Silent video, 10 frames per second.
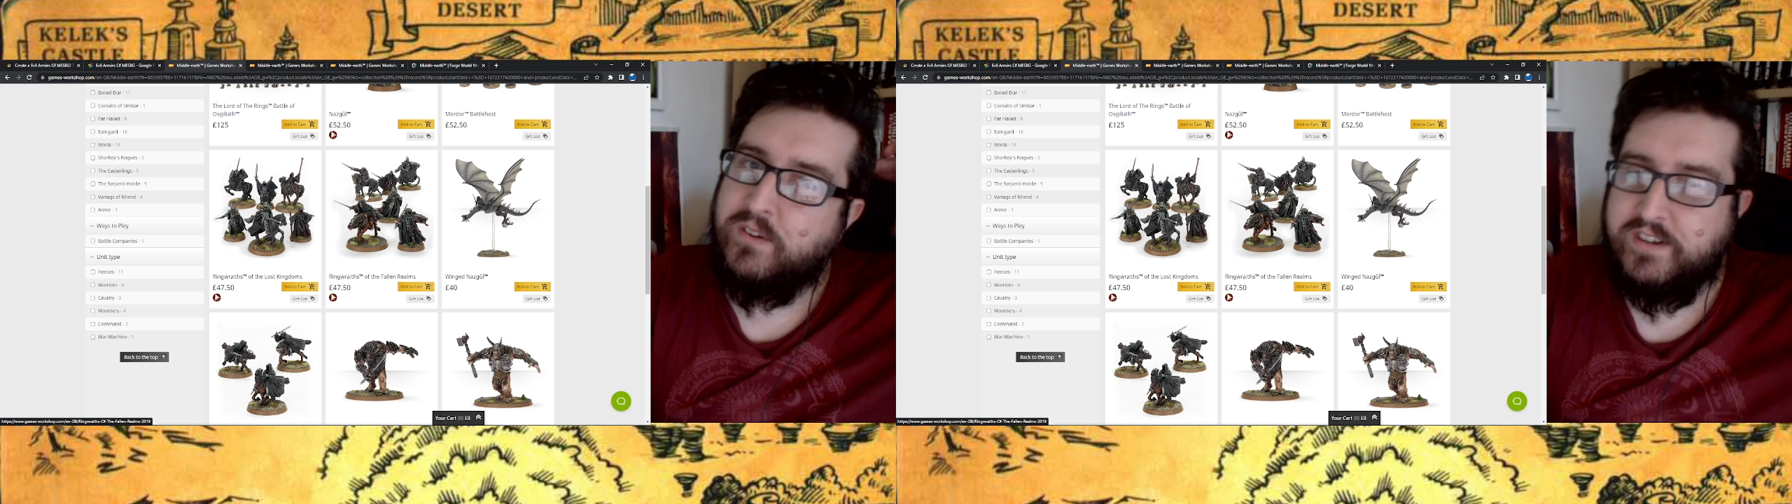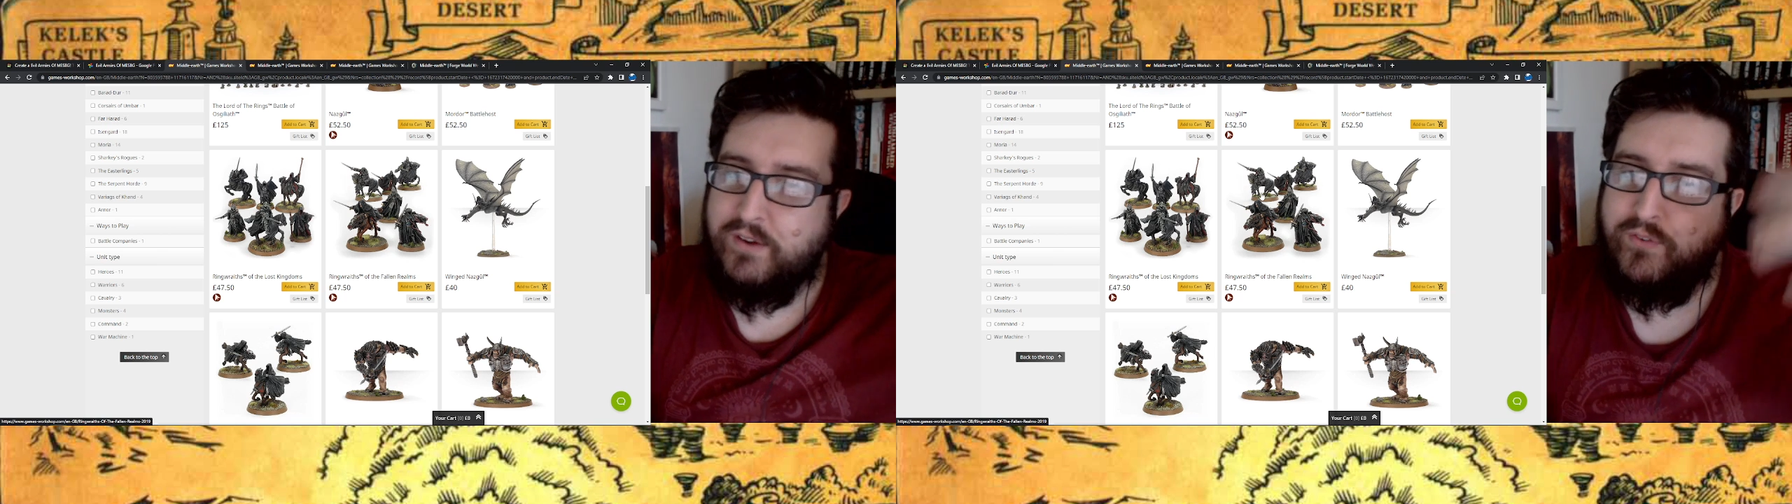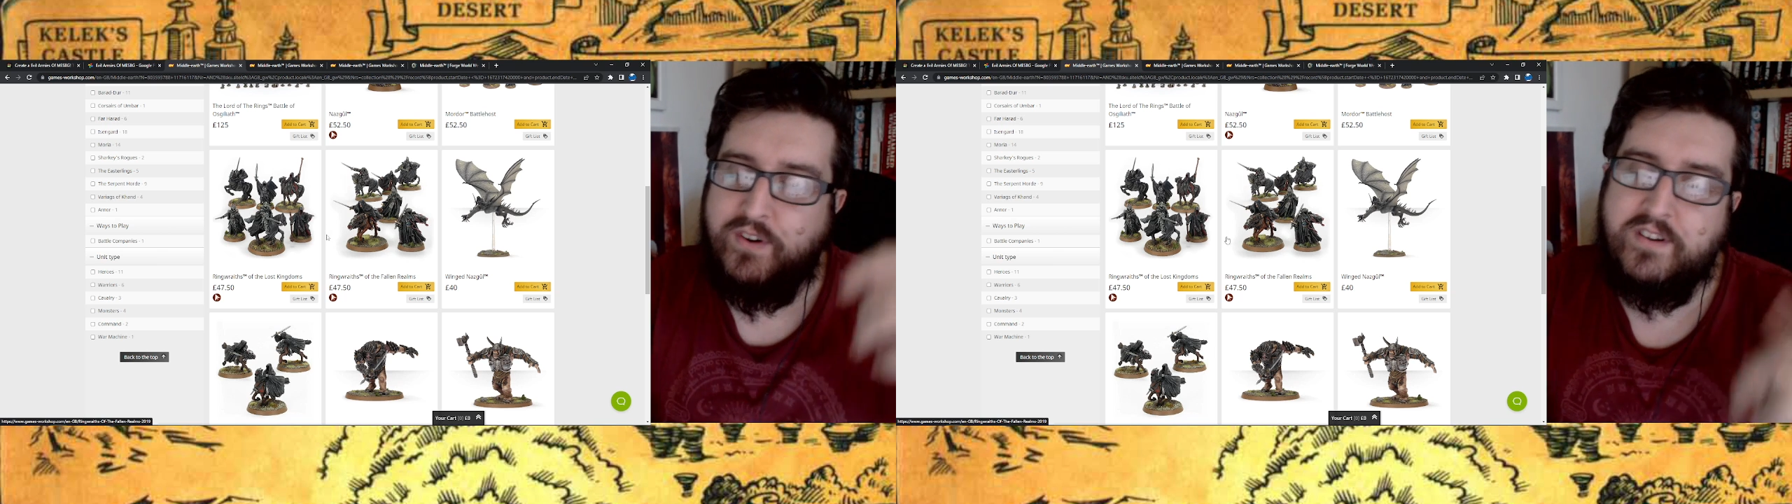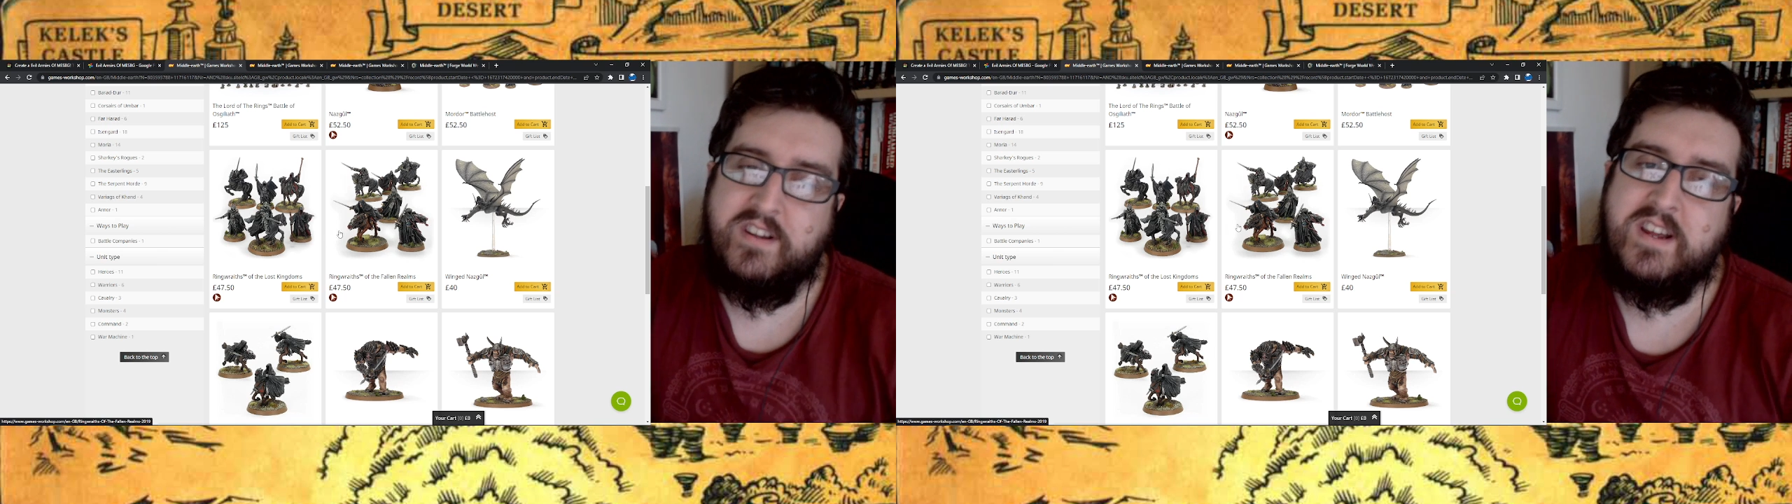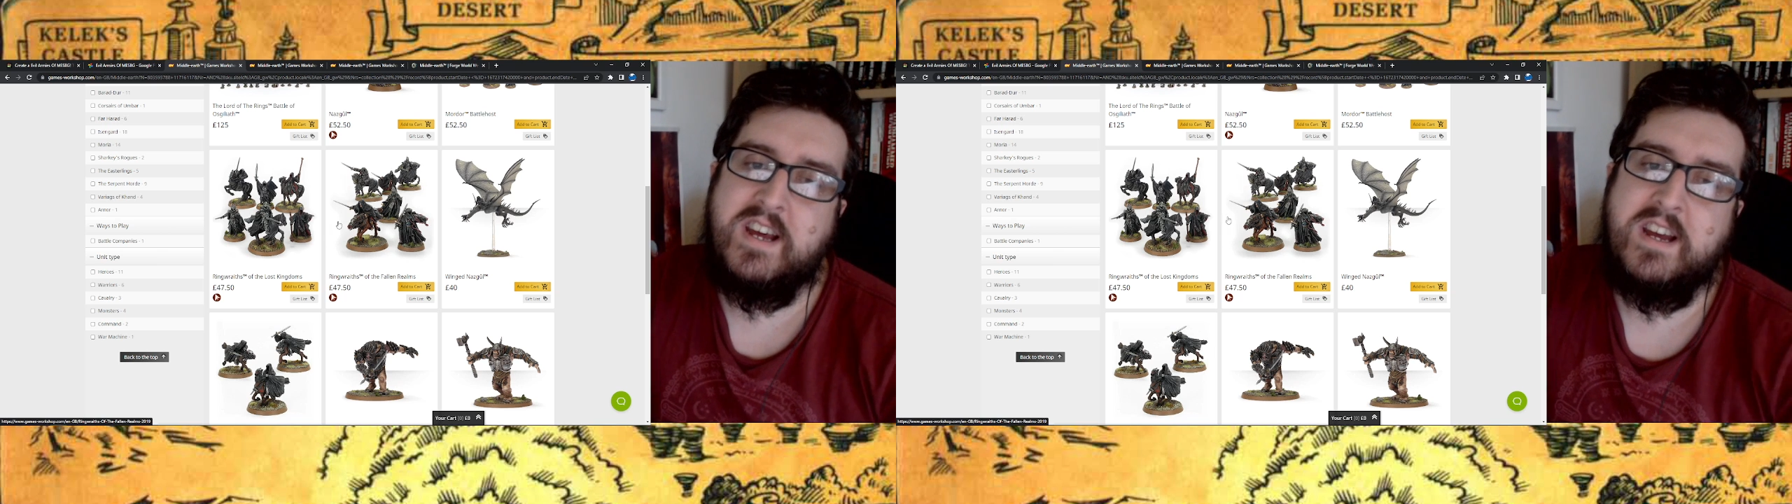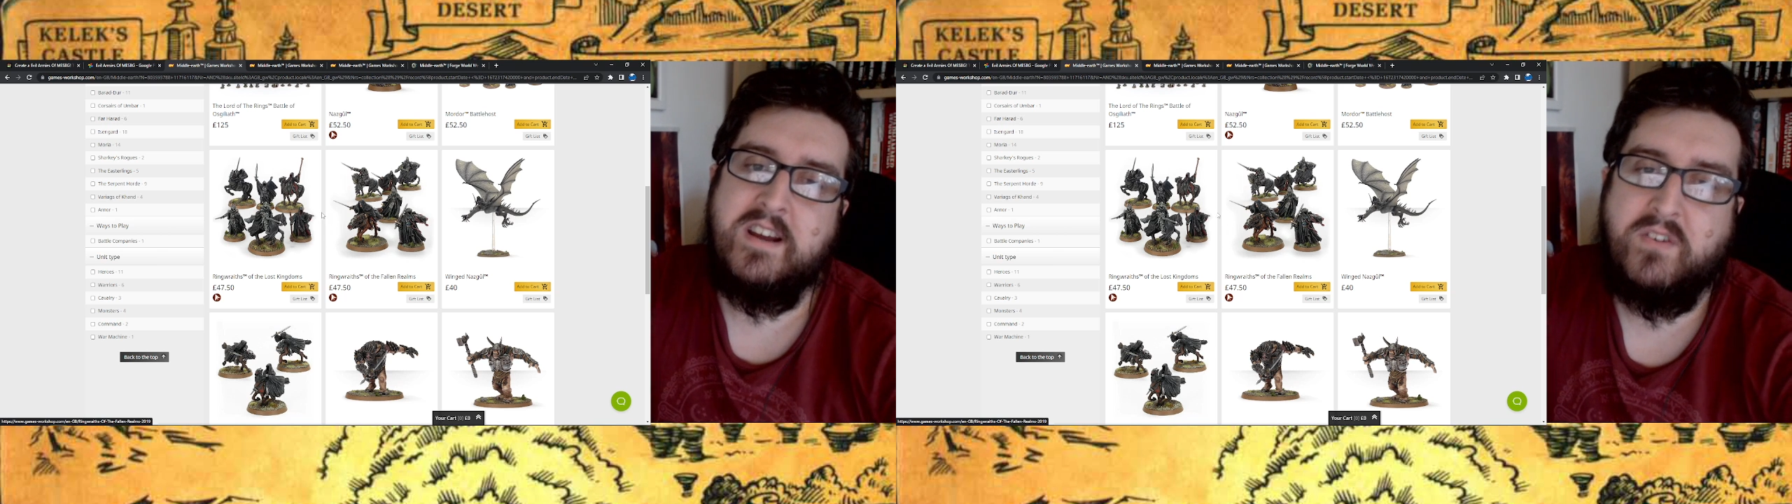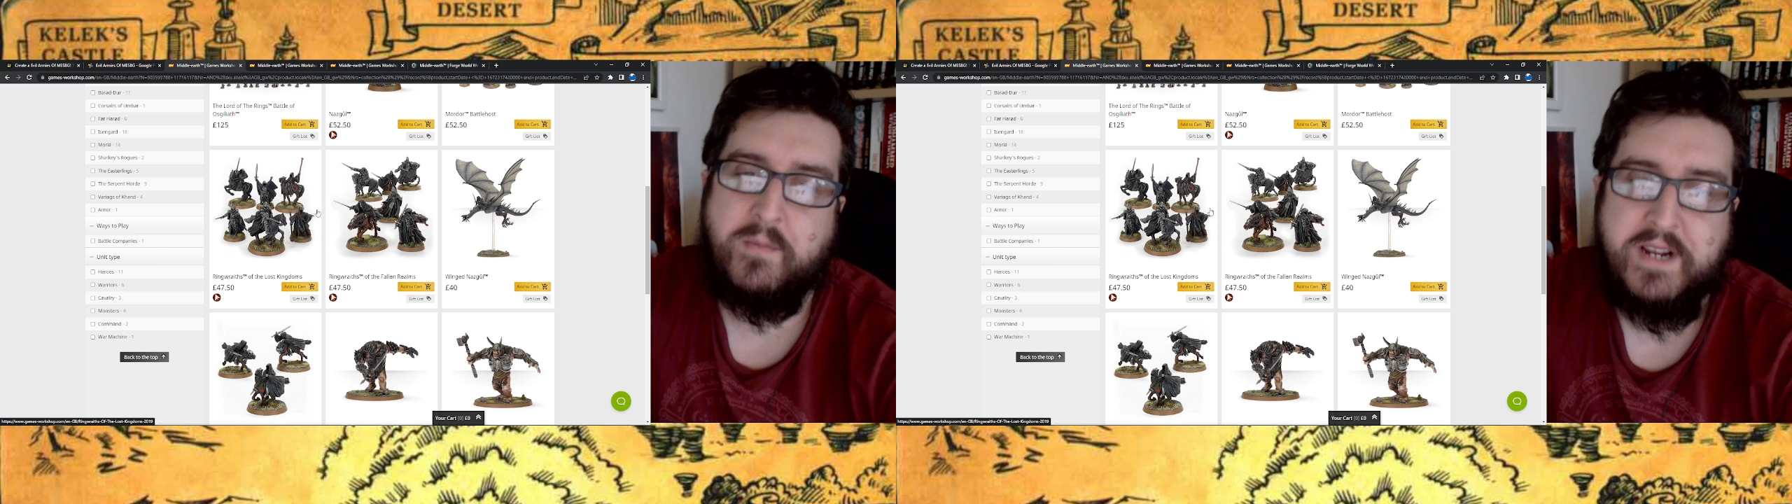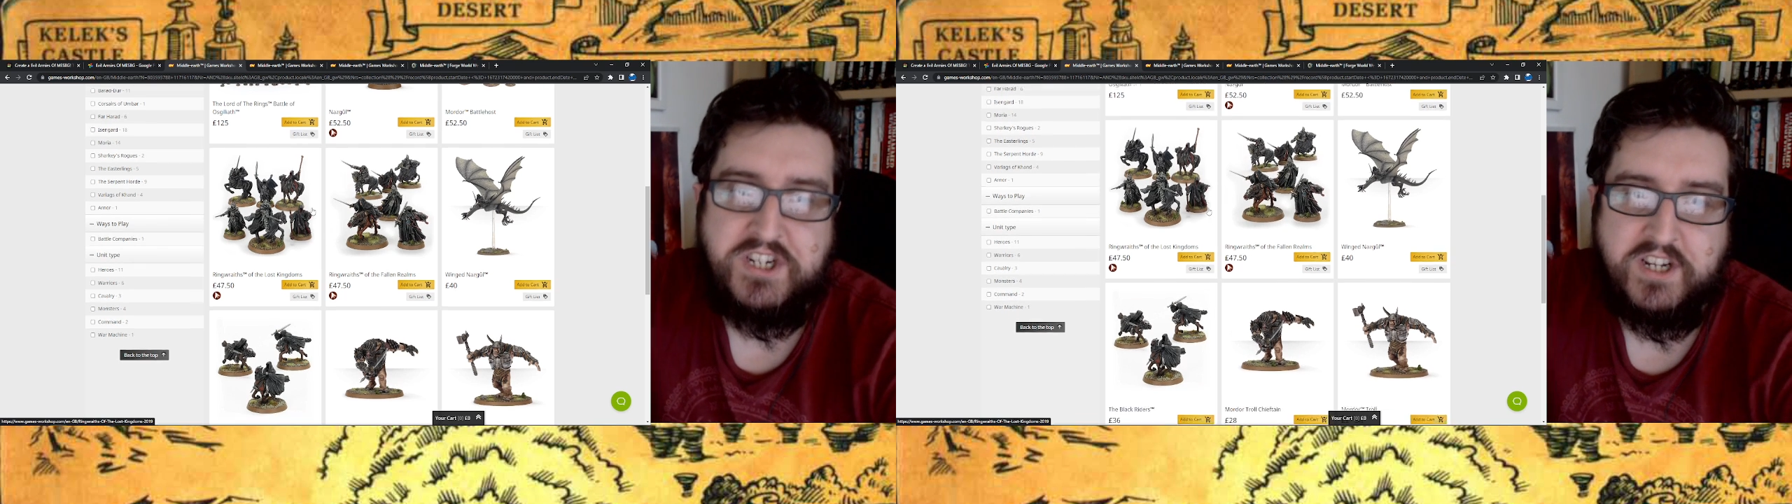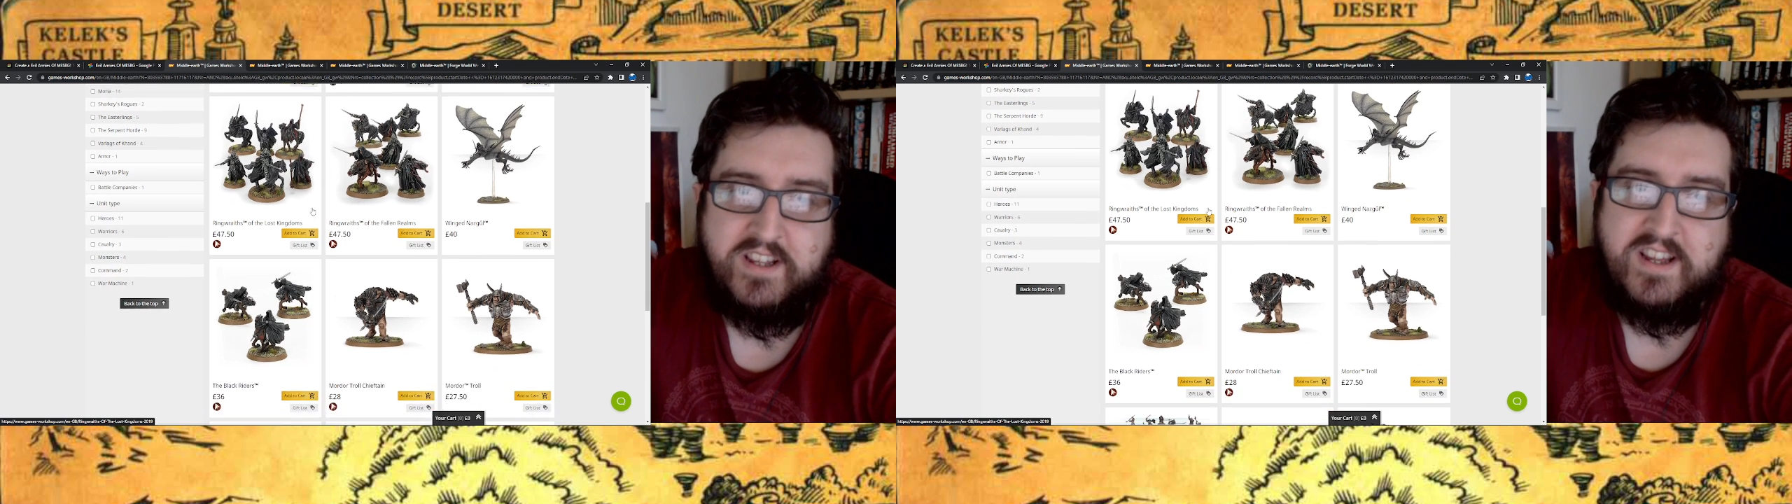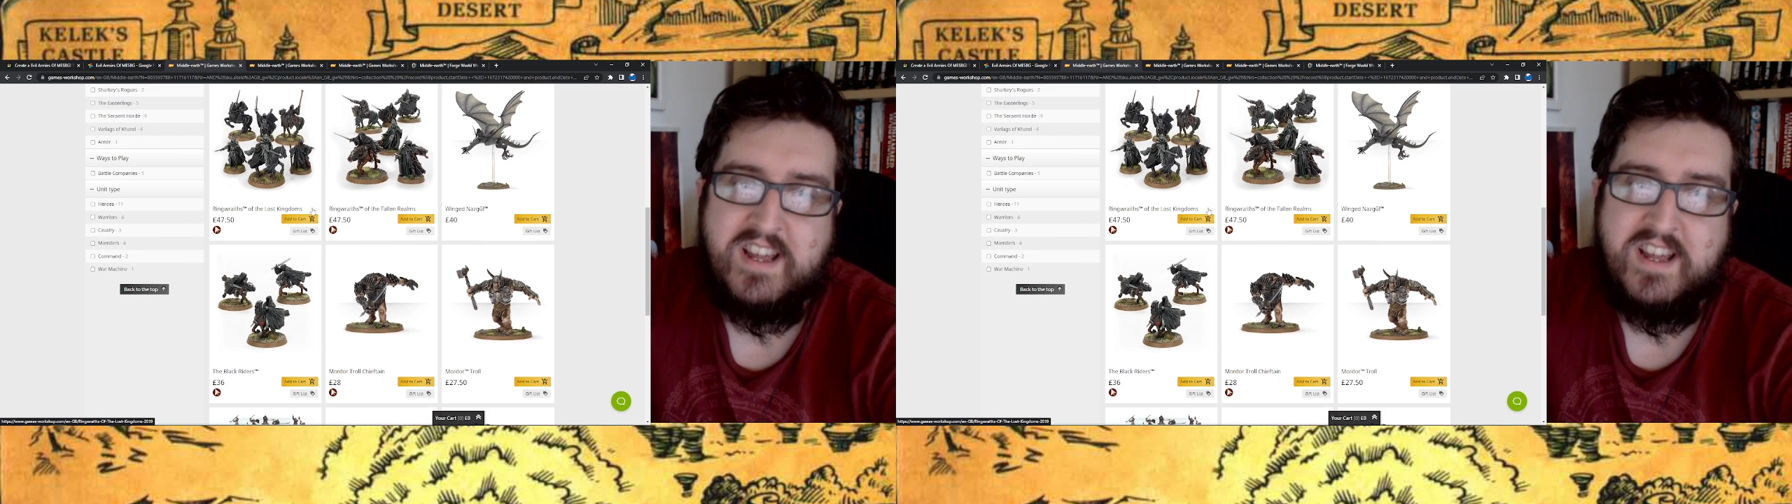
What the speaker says: different from each other.